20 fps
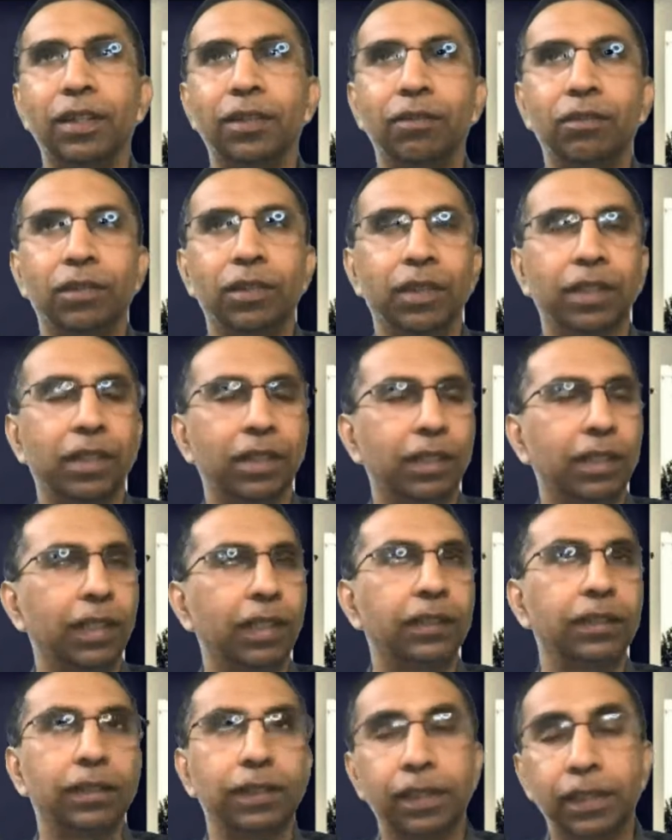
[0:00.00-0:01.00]
it for
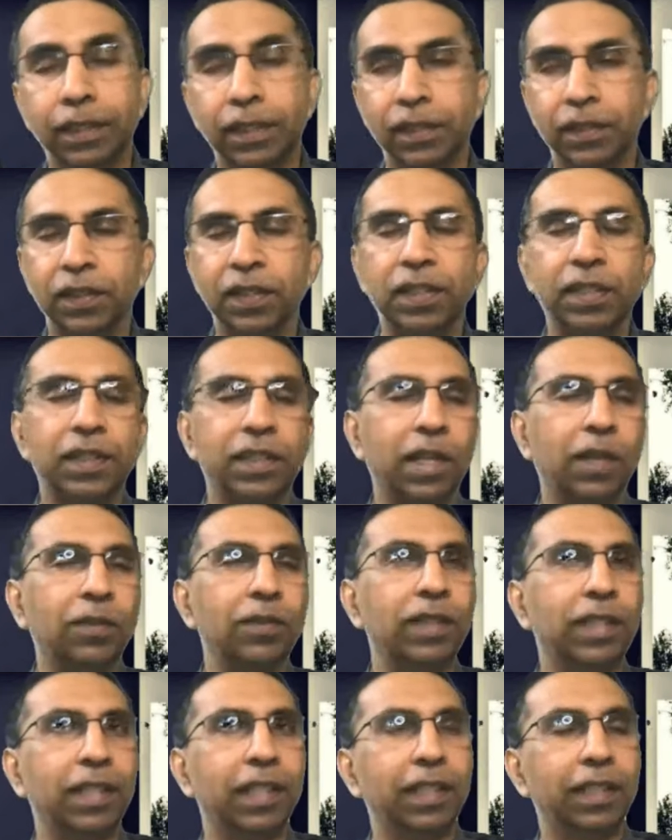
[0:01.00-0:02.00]
less, let's say
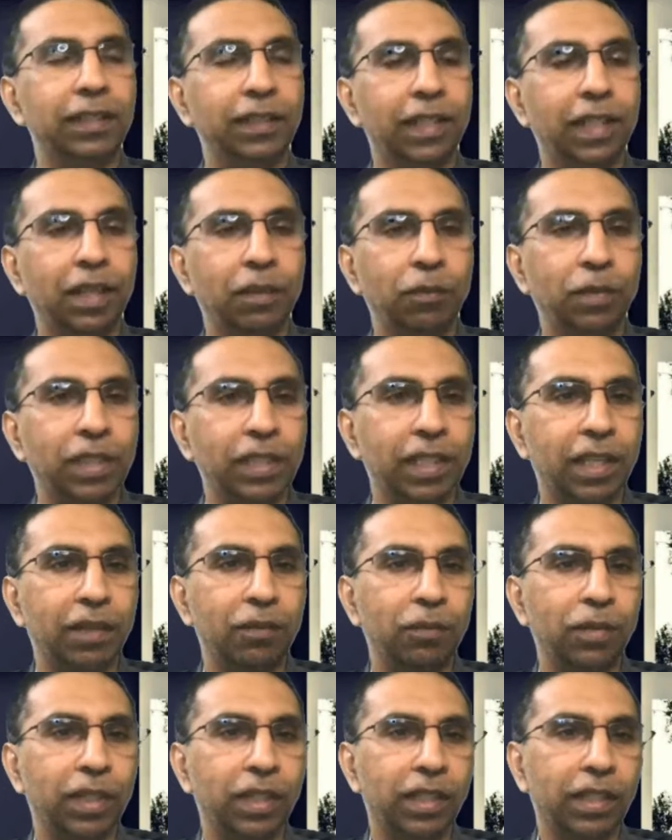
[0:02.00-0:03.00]
6,000 less than
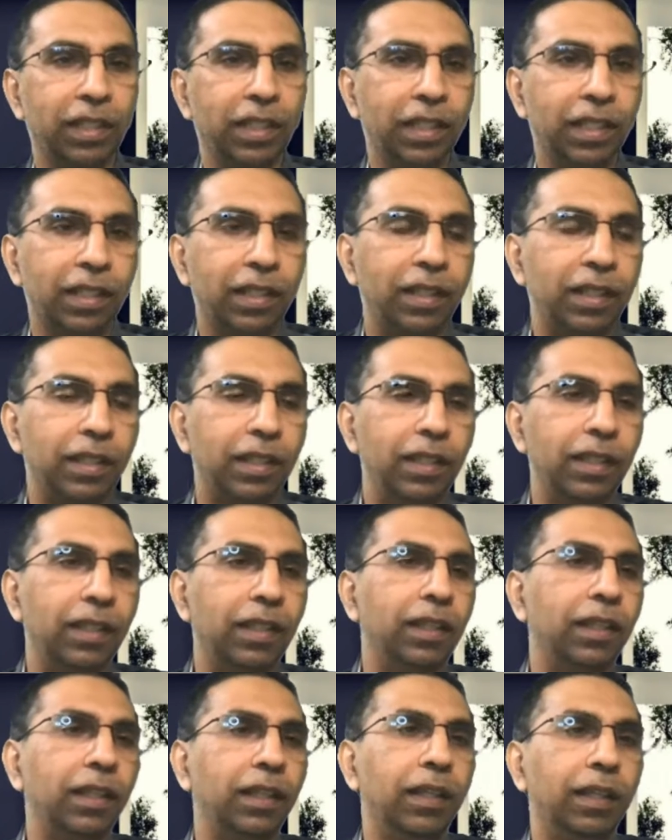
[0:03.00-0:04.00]
MSRP. And then
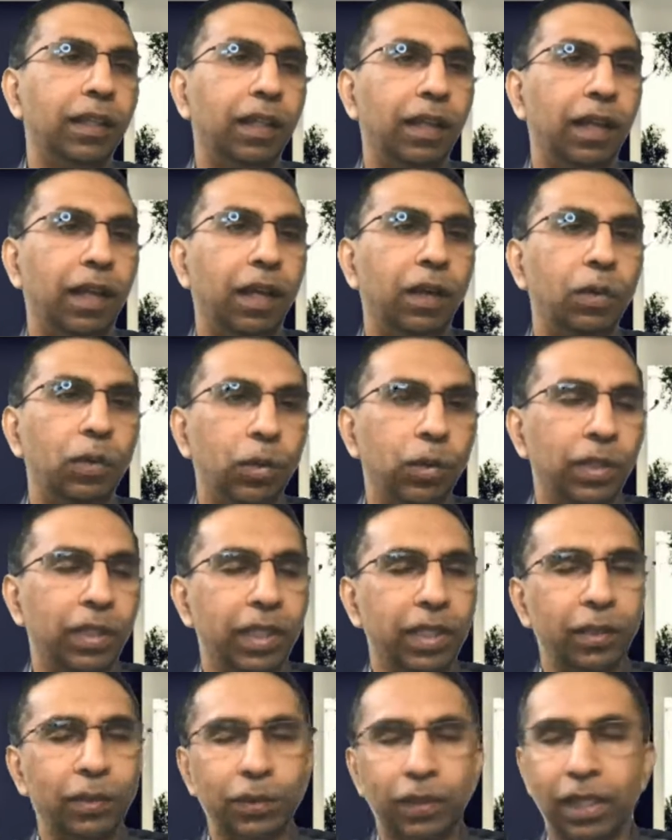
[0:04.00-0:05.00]
how could
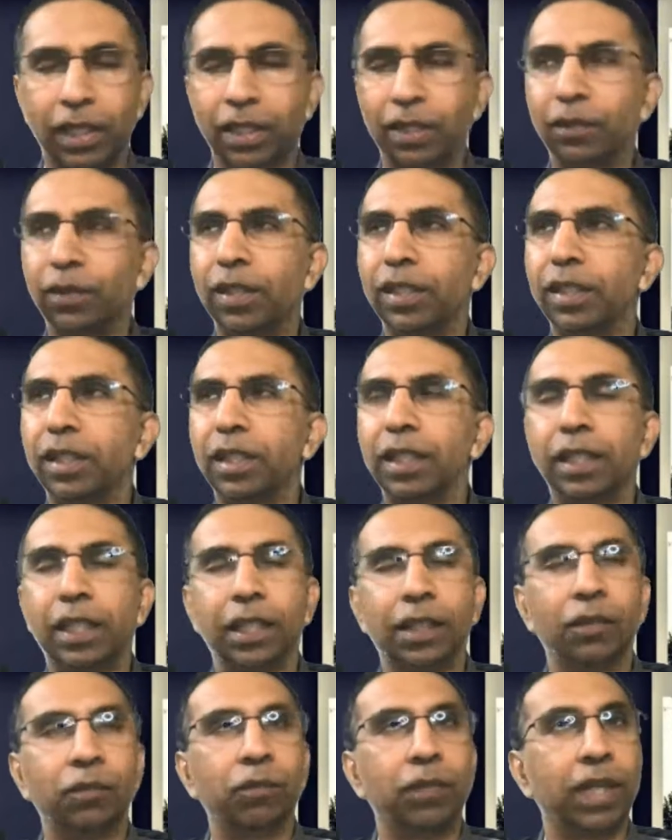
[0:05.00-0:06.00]
they do that? You are
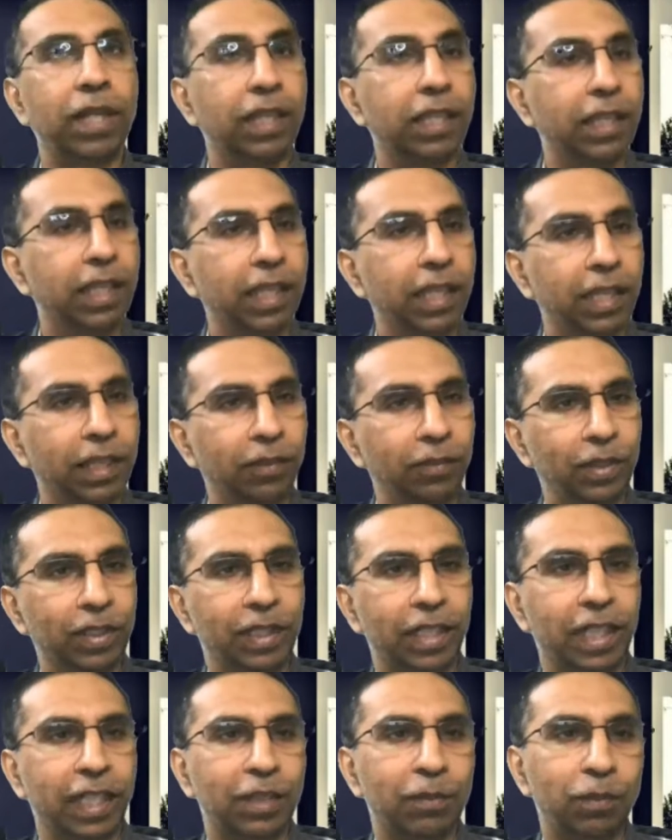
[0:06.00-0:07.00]
thinking, but when
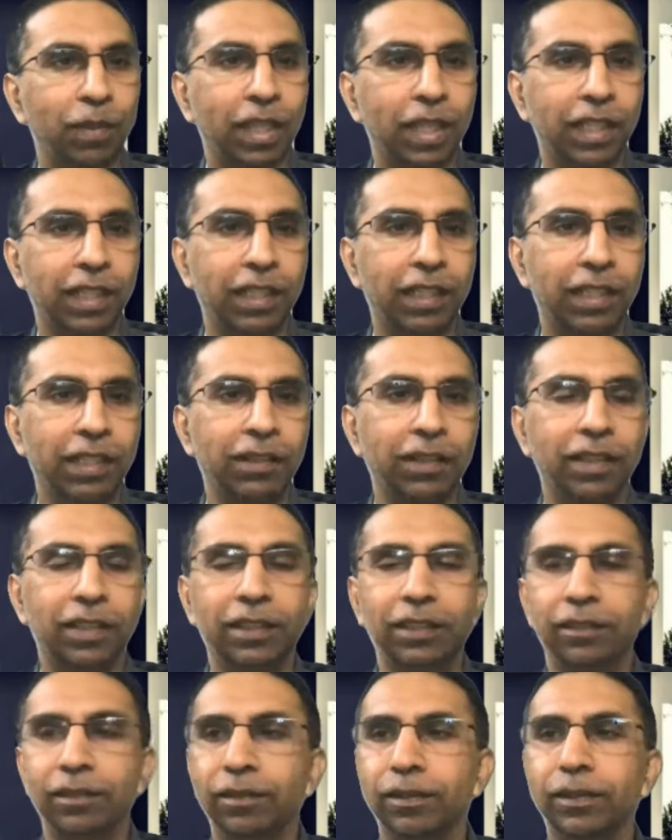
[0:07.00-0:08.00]
they explain it, they'll
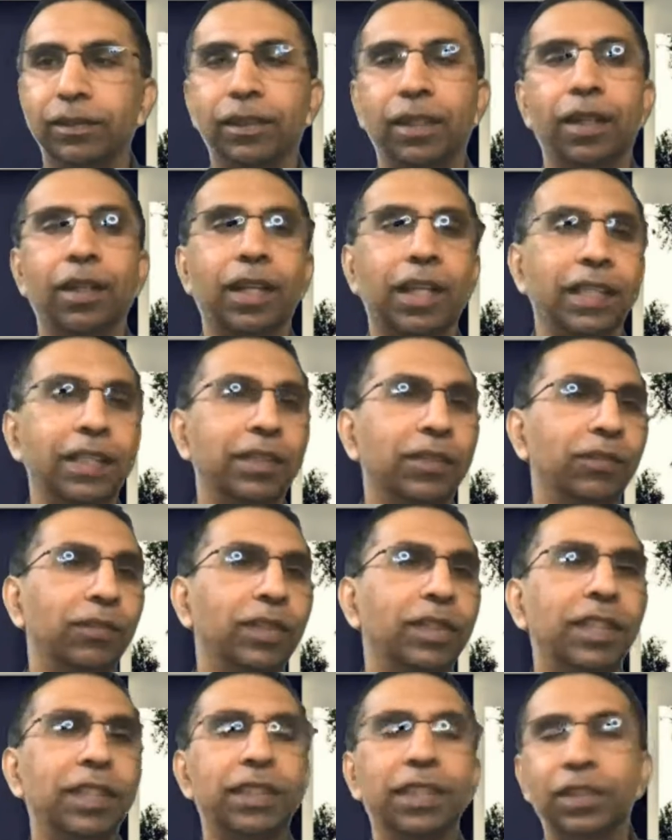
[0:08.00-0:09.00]
talk as if
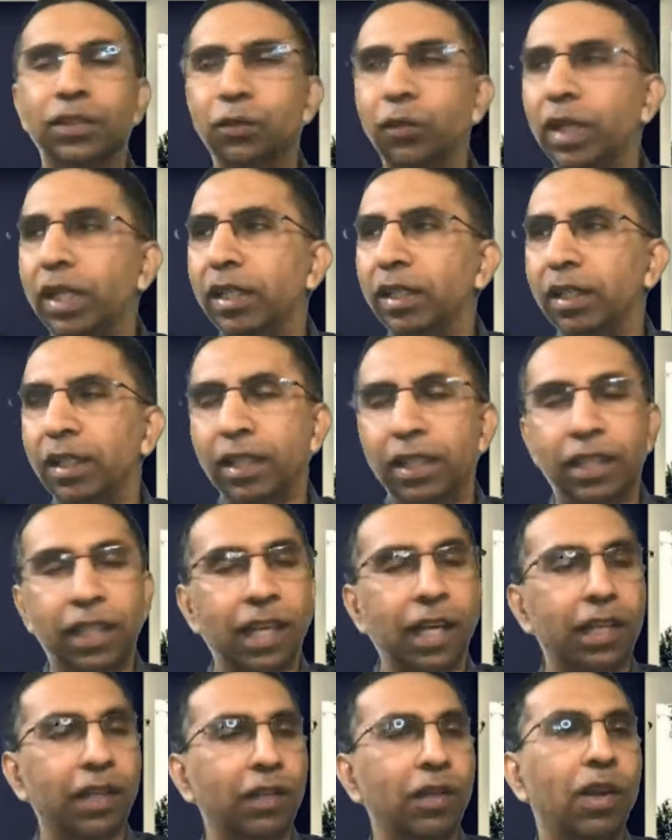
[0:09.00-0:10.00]
they just went there, they
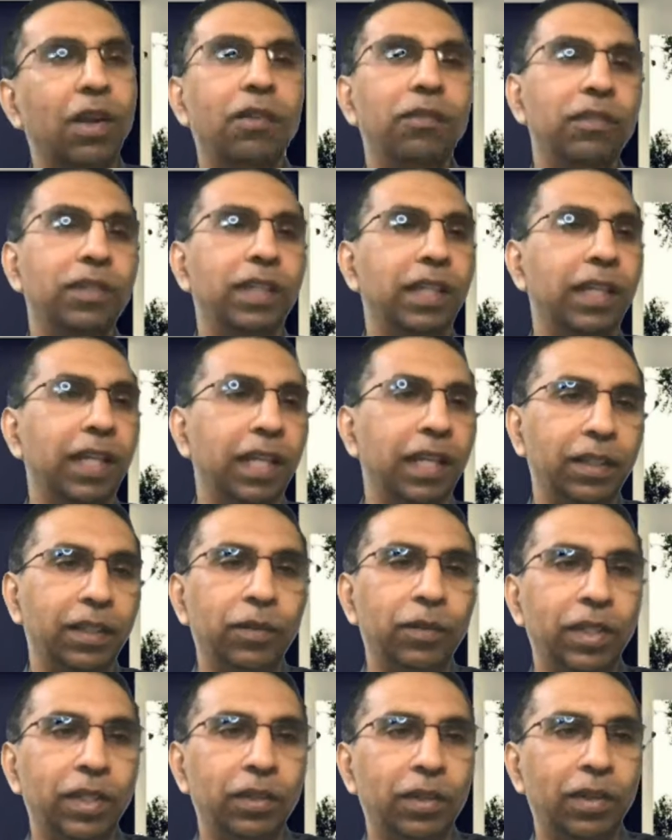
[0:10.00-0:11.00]
had coffee and had a
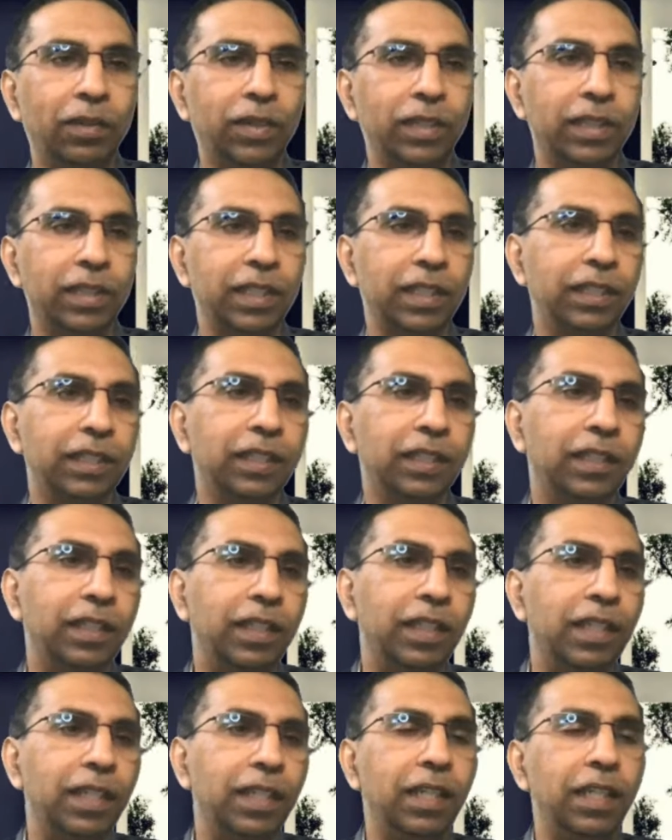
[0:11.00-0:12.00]
quick conversation,
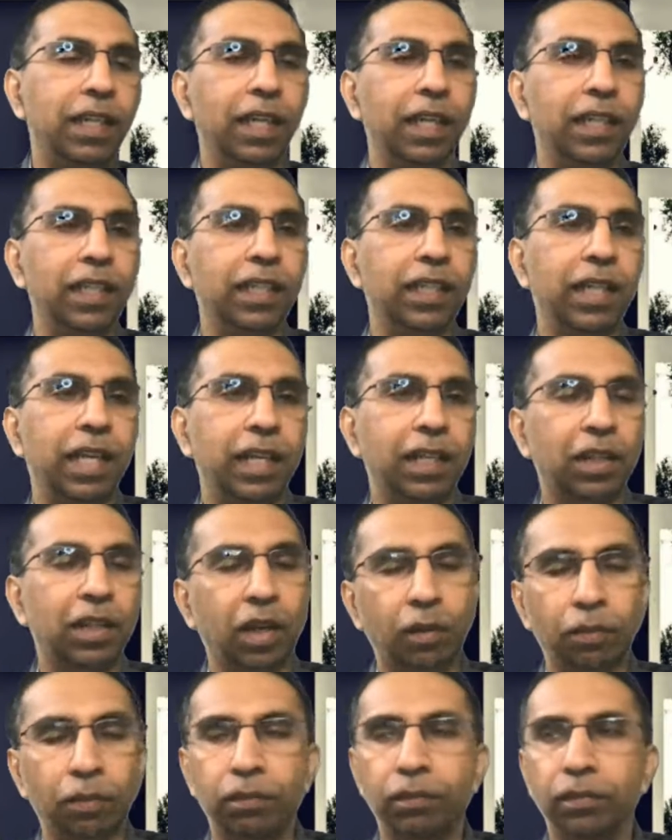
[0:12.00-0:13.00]
and the guy
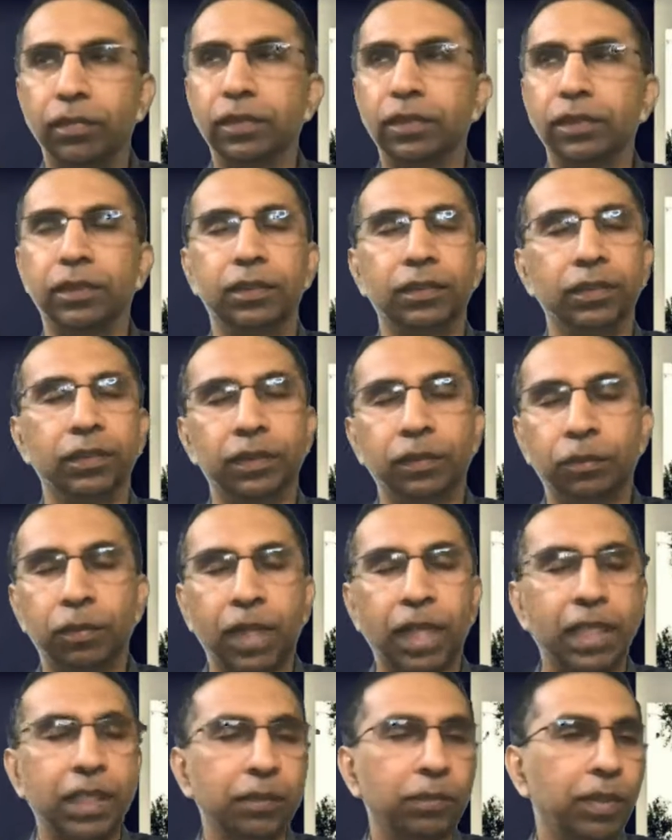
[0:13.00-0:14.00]
dropped the
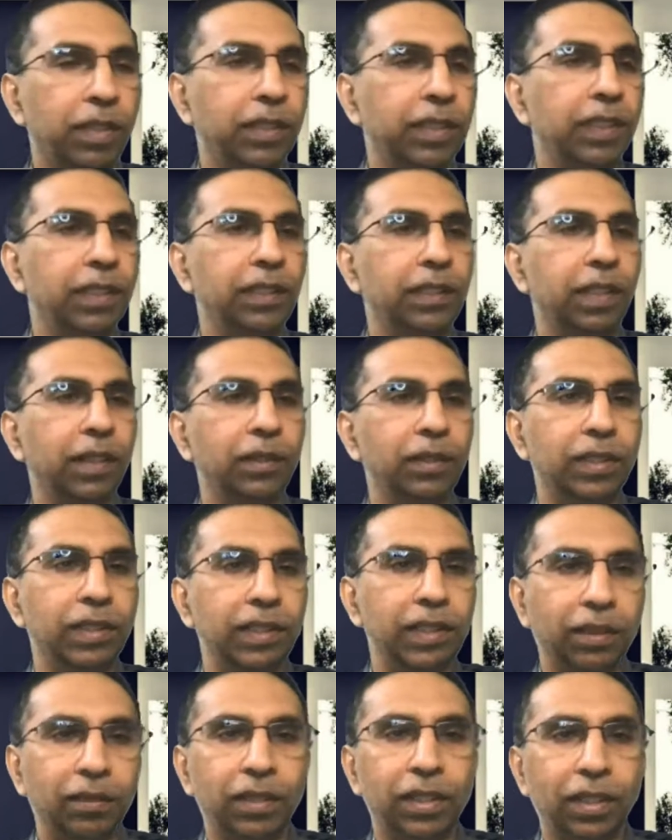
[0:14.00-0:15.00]
price by
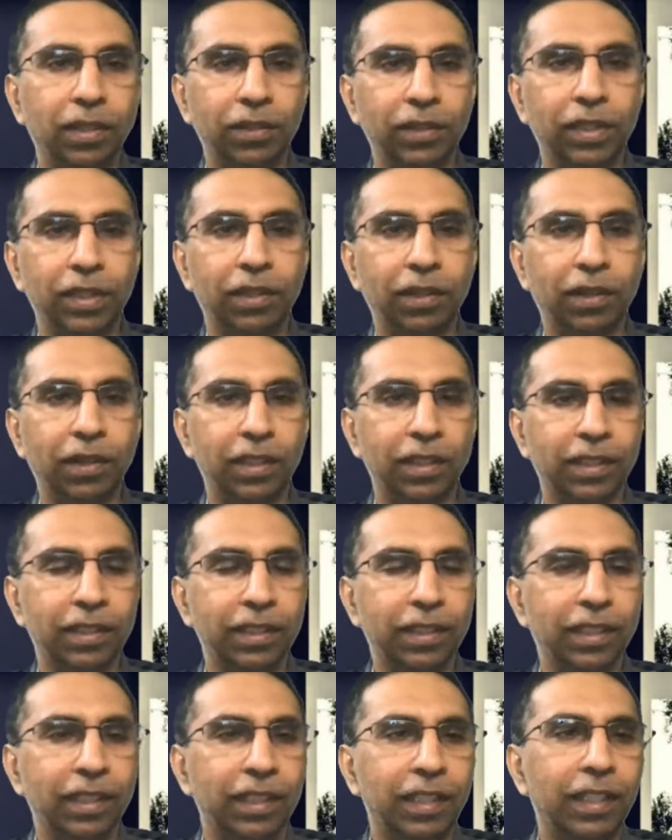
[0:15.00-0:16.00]
$6,000,
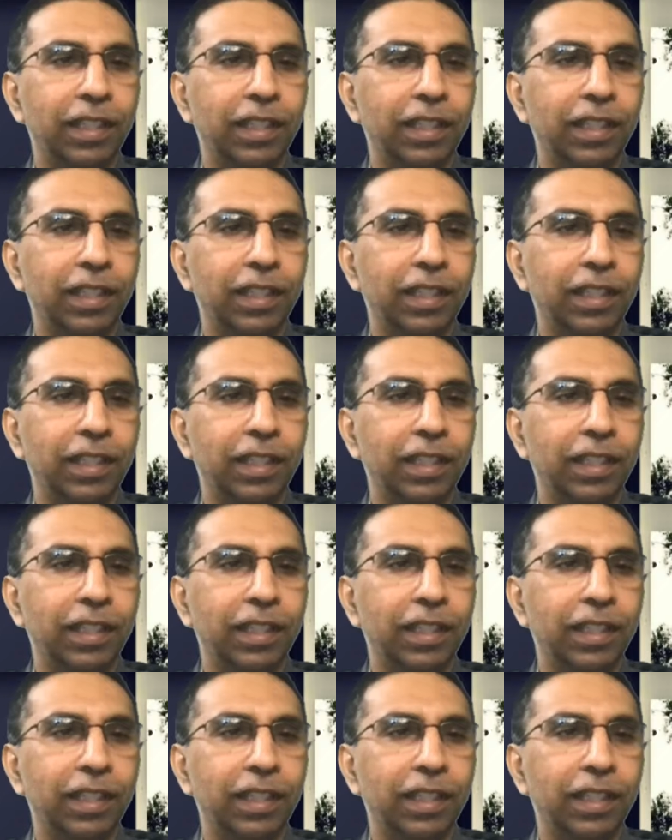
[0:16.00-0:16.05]
$7,000.